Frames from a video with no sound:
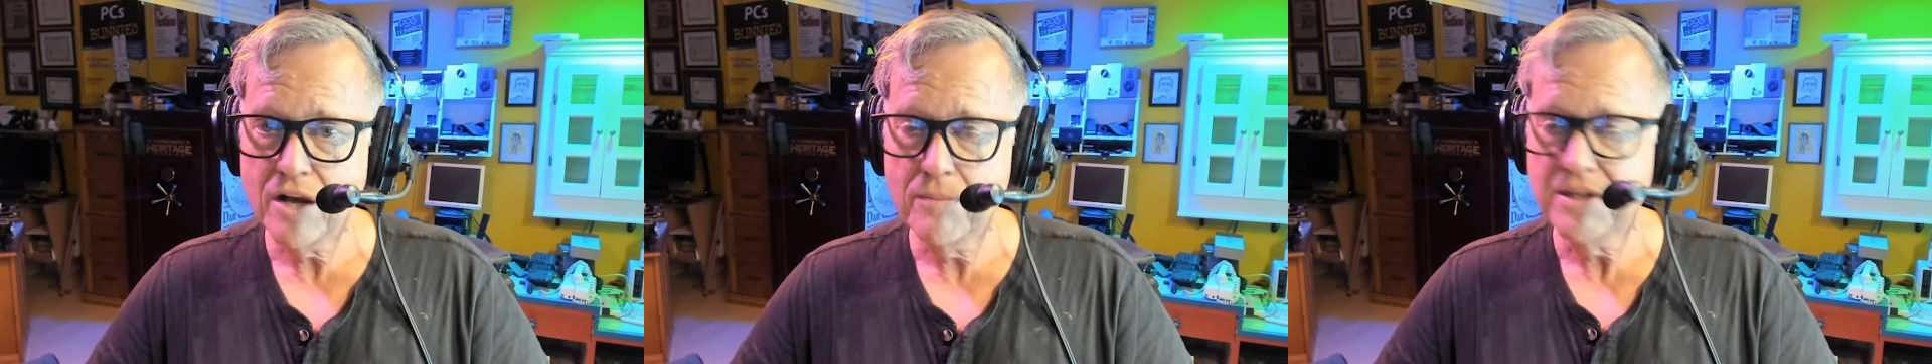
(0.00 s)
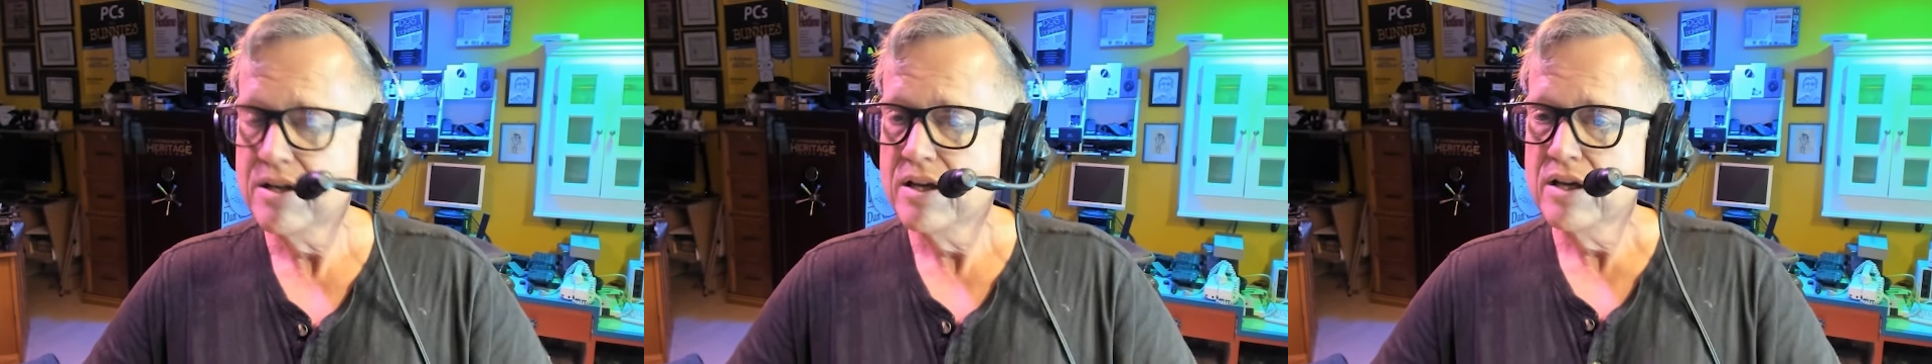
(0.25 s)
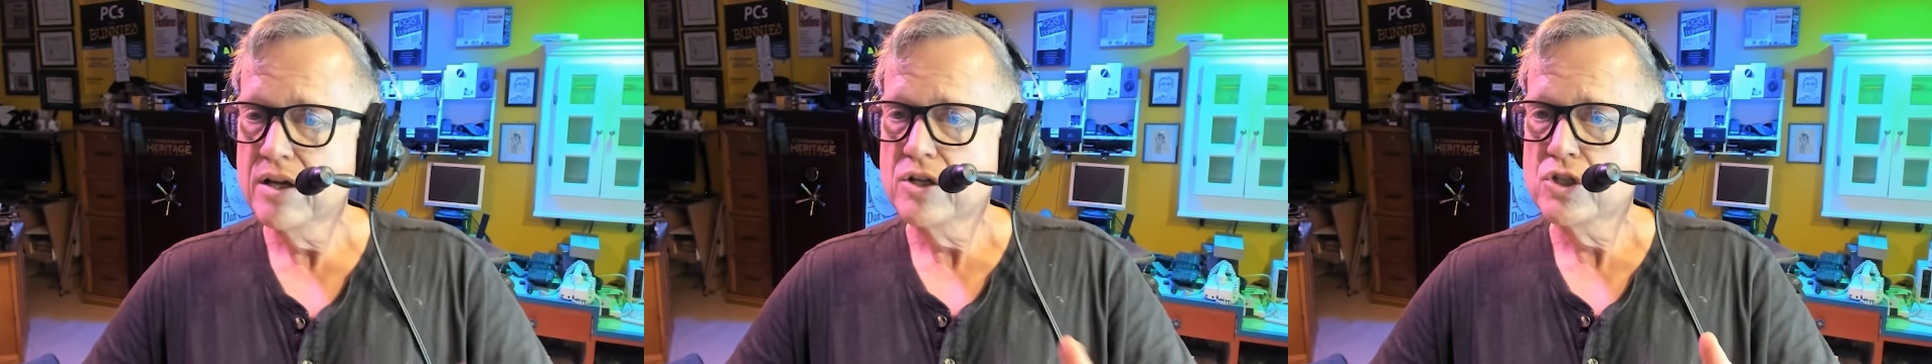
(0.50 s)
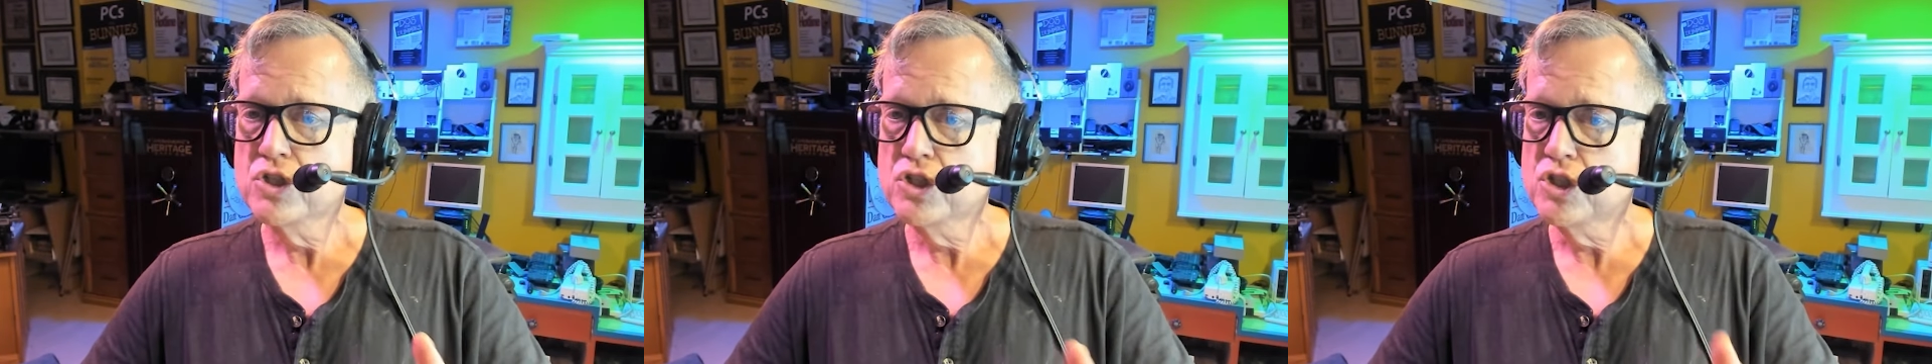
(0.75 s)
but
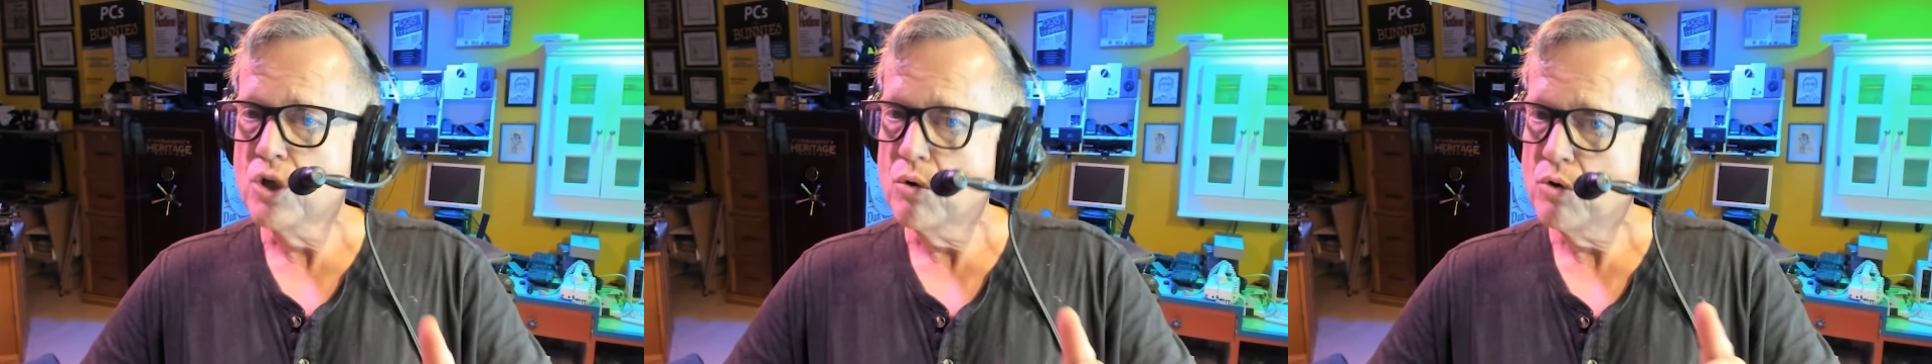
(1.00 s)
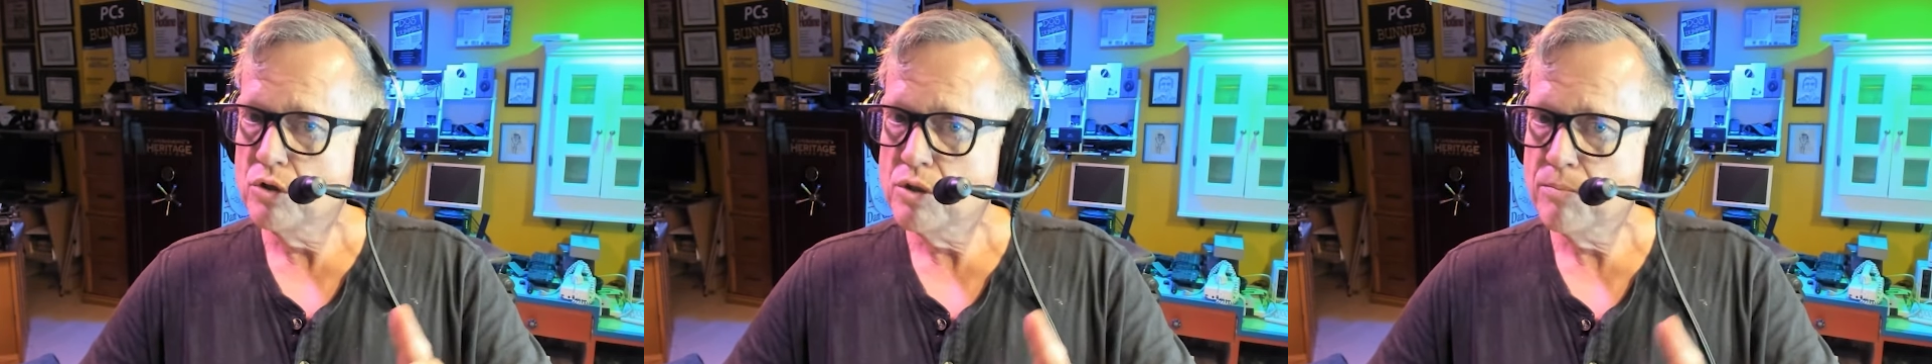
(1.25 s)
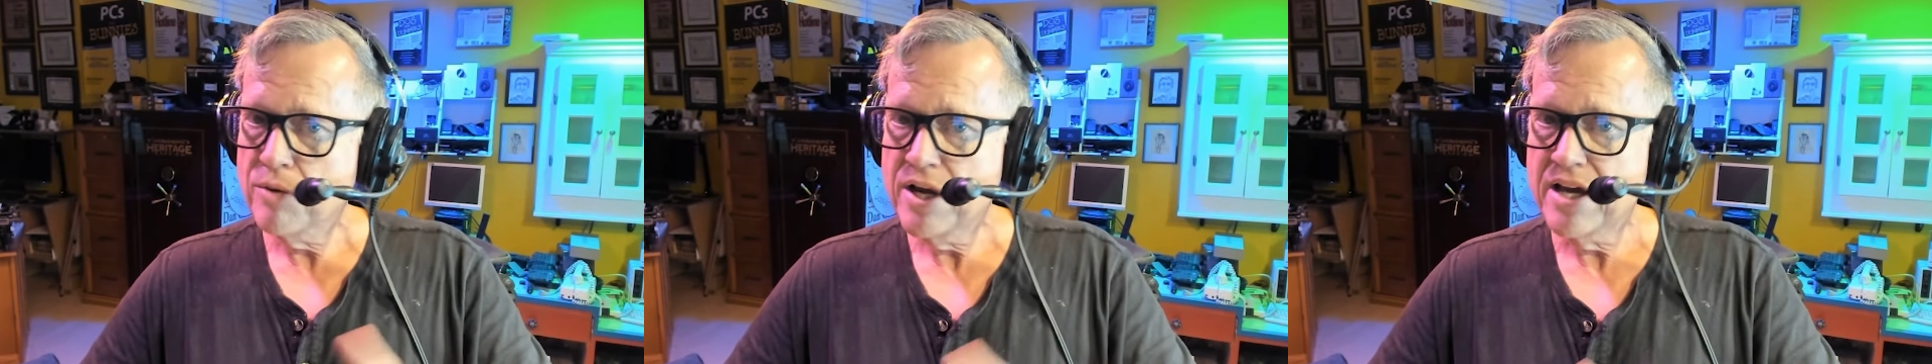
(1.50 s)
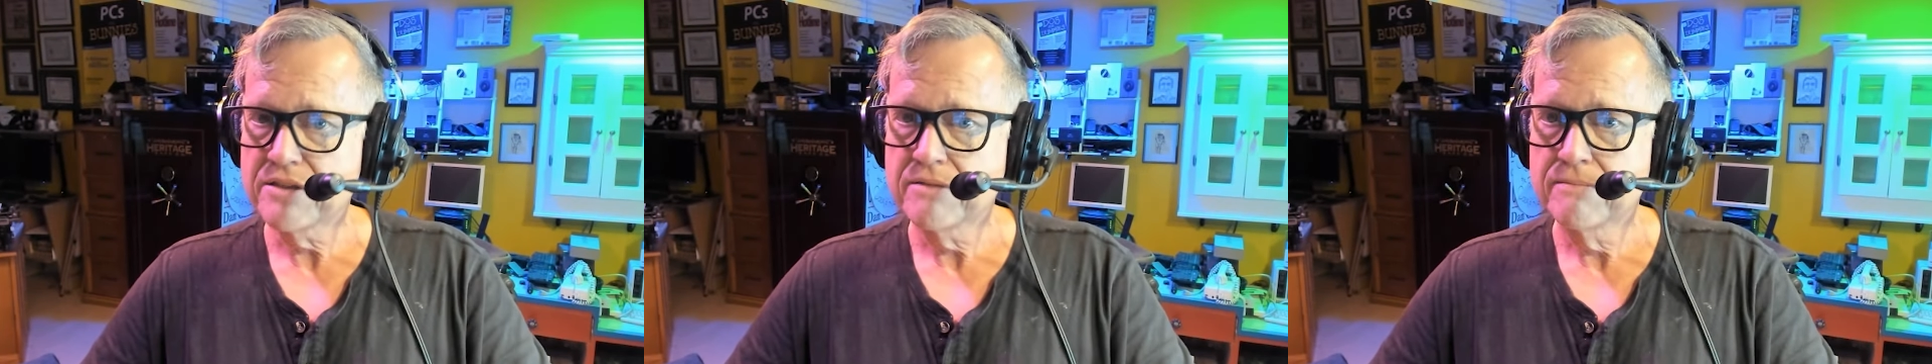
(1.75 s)
don't hold your
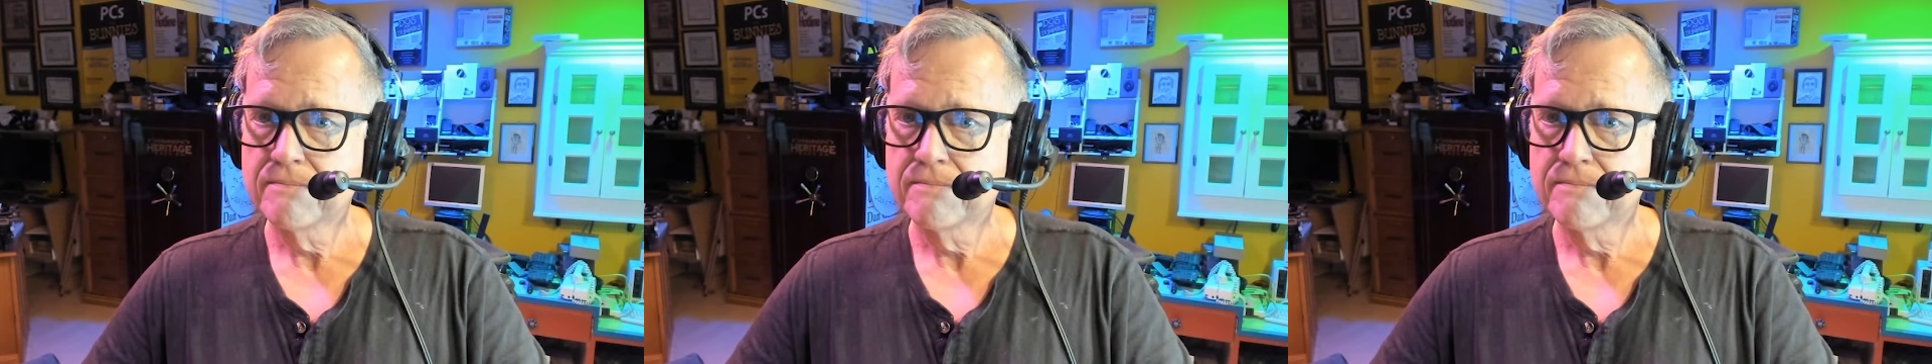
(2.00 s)
breath.